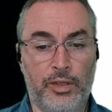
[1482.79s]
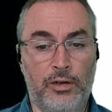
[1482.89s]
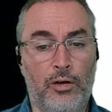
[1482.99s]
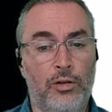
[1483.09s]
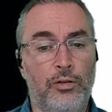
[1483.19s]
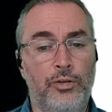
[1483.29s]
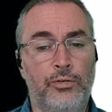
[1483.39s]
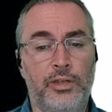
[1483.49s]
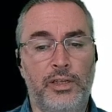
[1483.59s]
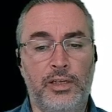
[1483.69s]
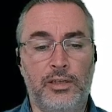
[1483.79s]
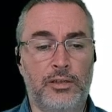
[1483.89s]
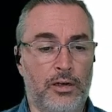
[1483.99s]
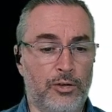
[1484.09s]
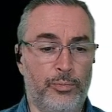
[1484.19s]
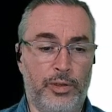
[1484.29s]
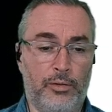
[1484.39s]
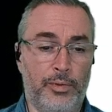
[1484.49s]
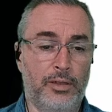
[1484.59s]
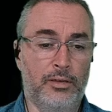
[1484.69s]
an all-you-can-eat Taco Bell
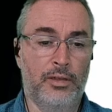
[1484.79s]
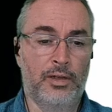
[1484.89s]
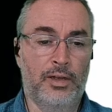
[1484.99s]
meal